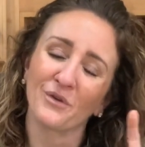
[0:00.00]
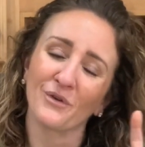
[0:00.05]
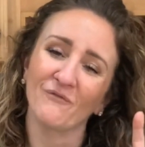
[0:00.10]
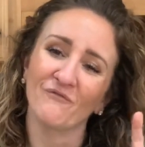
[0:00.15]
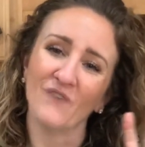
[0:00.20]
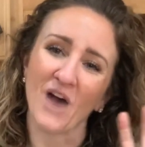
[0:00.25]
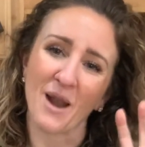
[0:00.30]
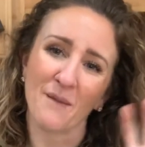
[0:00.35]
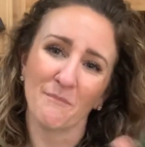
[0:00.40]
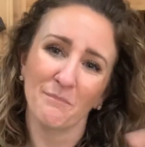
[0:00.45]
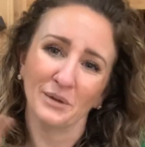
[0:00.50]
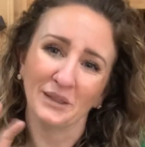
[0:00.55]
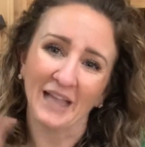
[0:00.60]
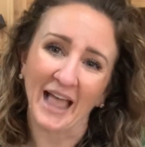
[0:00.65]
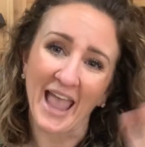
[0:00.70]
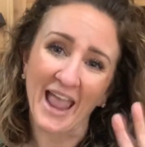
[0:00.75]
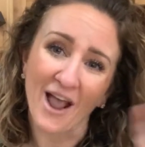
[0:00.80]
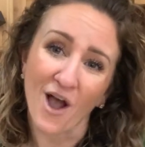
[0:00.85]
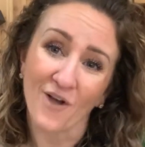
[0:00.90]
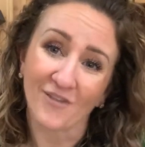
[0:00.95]
fun
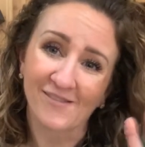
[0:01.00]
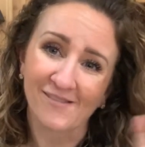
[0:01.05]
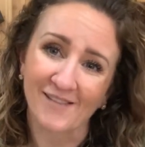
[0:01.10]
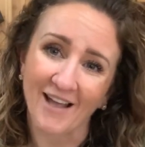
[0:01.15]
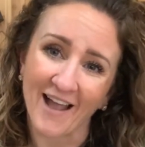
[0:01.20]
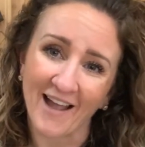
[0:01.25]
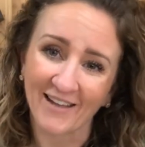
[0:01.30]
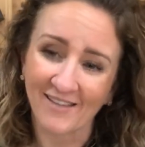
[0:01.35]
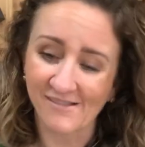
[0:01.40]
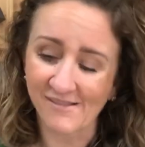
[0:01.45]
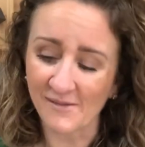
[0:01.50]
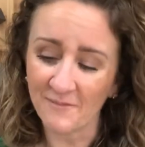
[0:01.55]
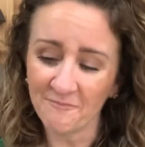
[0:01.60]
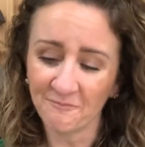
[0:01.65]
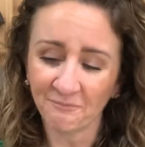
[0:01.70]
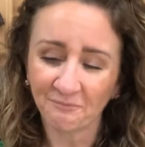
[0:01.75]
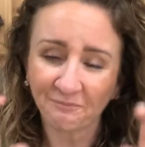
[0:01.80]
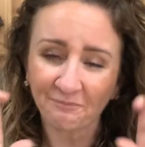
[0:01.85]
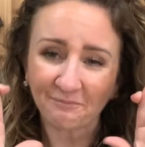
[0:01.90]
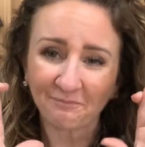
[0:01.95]
play on signs,
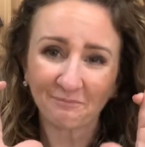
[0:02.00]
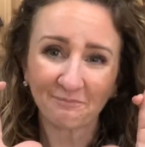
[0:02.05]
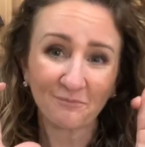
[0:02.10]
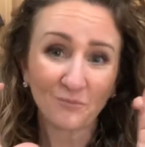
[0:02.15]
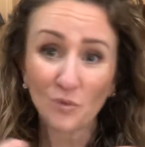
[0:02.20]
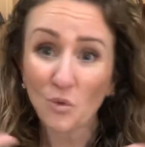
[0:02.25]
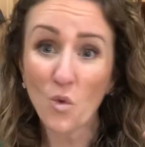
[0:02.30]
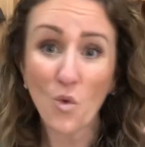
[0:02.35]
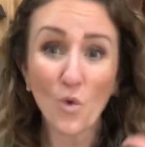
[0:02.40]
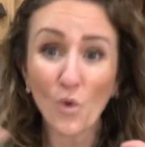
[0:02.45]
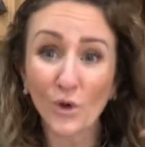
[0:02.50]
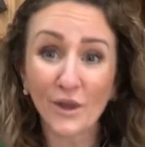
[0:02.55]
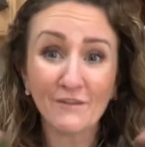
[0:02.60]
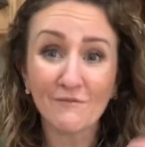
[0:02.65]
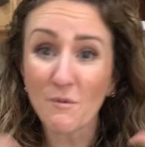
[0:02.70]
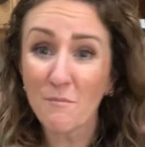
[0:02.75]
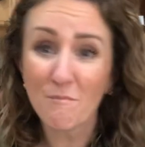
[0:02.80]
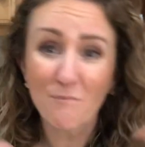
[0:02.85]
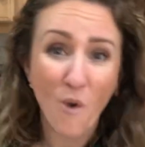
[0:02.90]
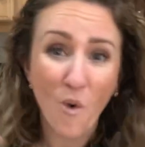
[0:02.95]
or
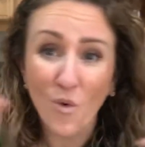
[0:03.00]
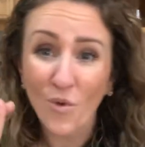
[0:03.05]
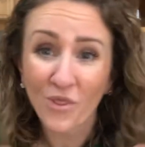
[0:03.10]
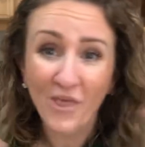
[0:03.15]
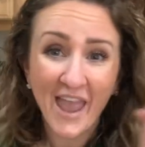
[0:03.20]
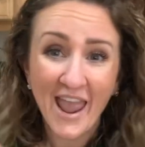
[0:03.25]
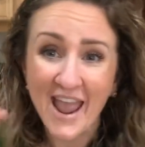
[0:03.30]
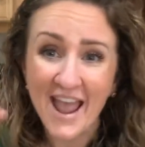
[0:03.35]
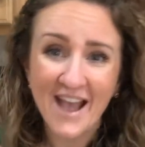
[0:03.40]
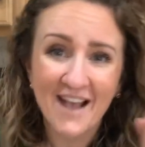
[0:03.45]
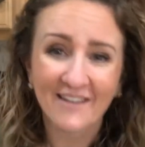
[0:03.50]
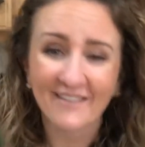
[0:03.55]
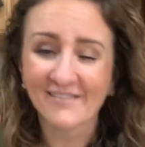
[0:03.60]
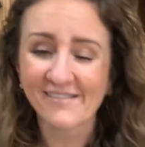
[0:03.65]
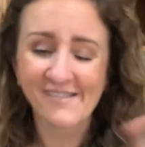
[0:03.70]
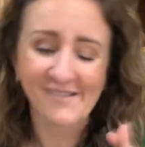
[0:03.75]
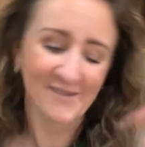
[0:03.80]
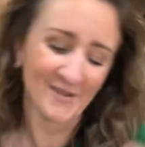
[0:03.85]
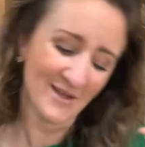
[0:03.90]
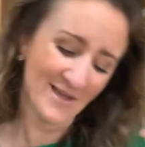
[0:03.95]
even both
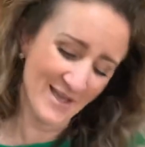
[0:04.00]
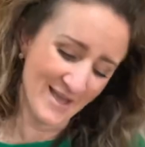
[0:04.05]
hands.